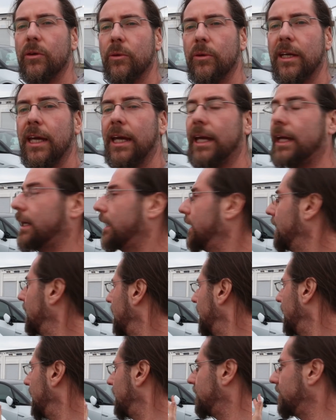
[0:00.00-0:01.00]
okay.
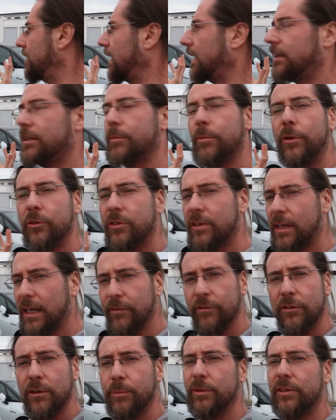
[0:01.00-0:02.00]
It's not the most
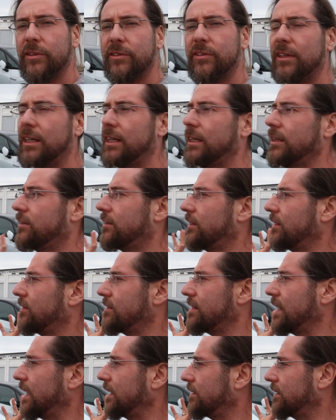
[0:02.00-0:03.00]
comfortable seats.
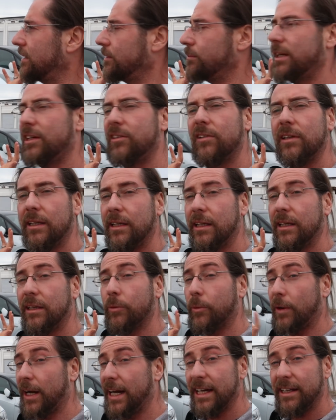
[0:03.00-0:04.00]
It's not amazingly
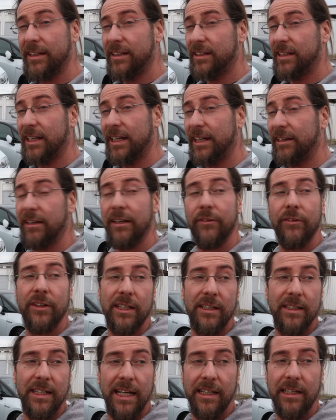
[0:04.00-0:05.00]
quiet in there, even
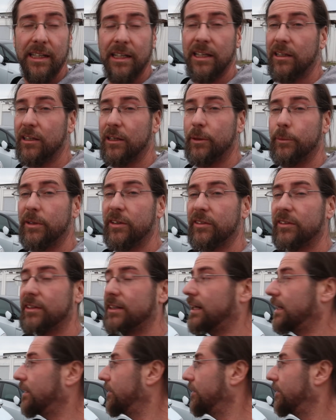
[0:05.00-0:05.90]
at 90 kilometers an